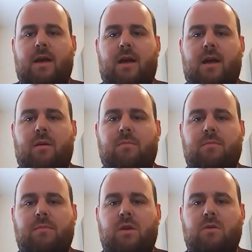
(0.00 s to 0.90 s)

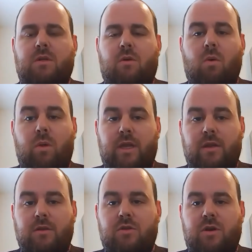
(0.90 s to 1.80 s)
um, you know, to the whole
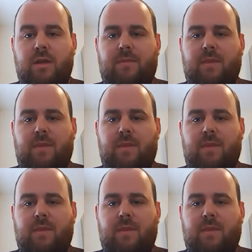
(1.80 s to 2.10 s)
industry.